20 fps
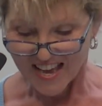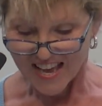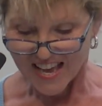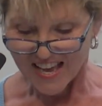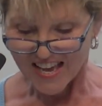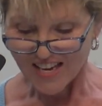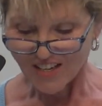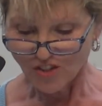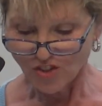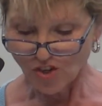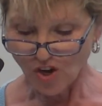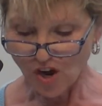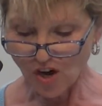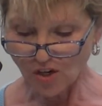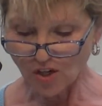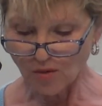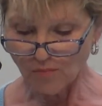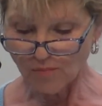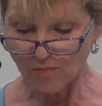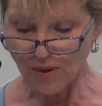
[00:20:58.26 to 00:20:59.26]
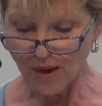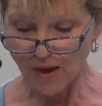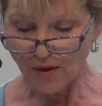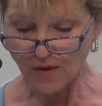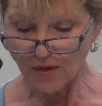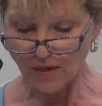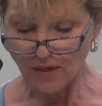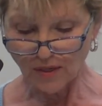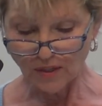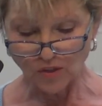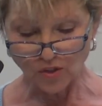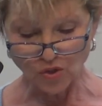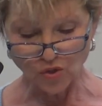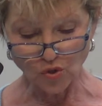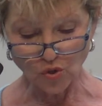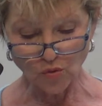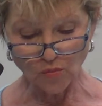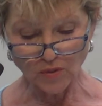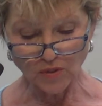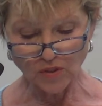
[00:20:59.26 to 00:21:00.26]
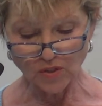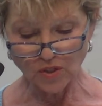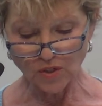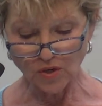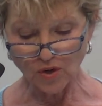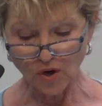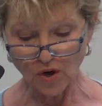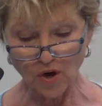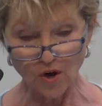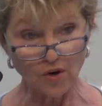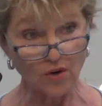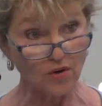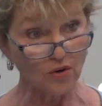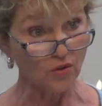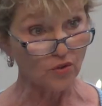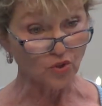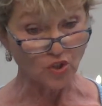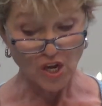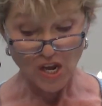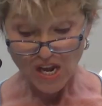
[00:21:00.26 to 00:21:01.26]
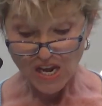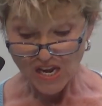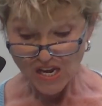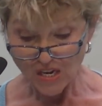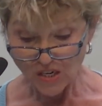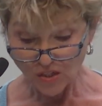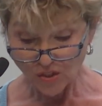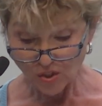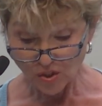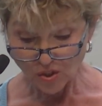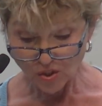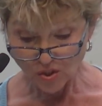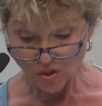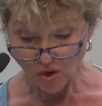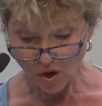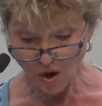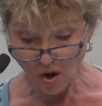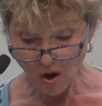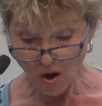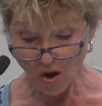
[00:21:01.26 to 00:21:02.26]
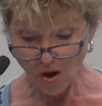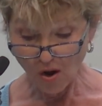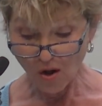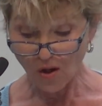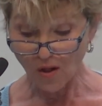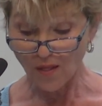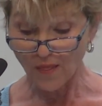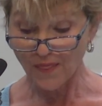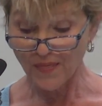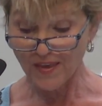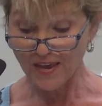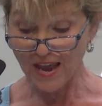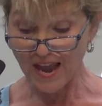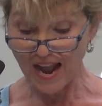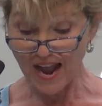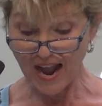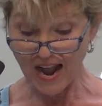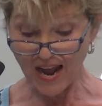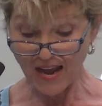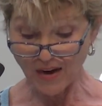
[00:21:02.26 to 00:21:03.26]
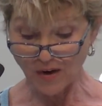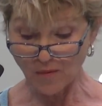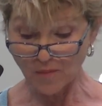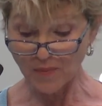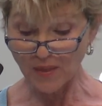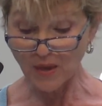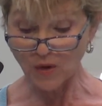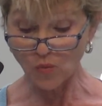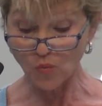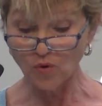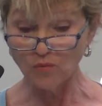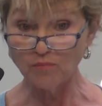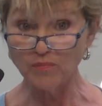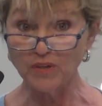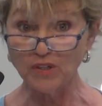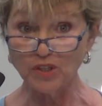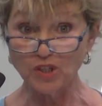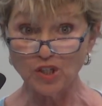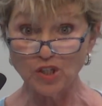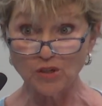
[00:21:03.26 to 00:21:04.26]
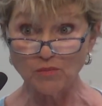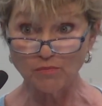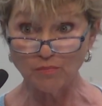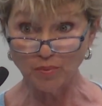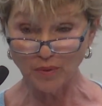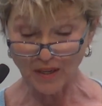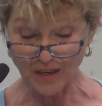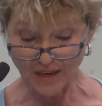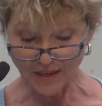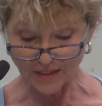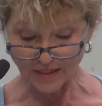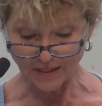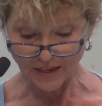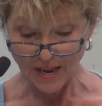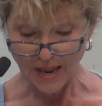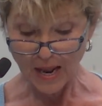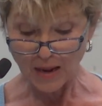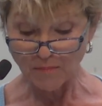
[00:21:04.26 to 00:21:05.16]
He talked about it in sermons and articles. He saw the atom that it would be split and